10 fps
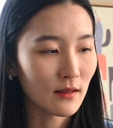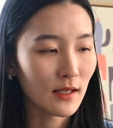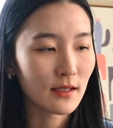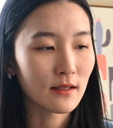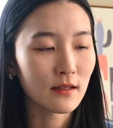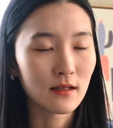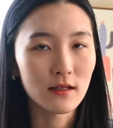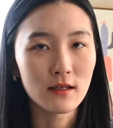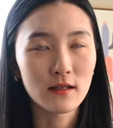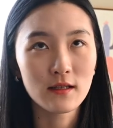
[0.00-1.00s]
It's
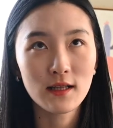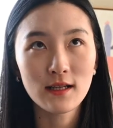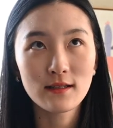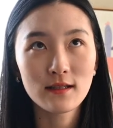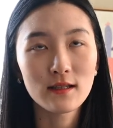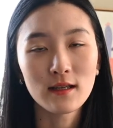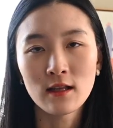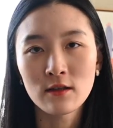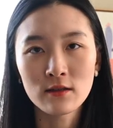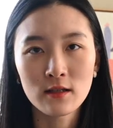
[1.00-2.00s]
their classic
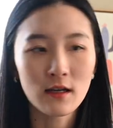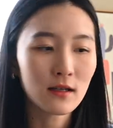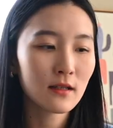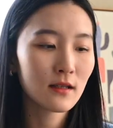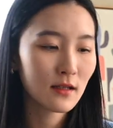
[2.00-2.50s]
nylon sock.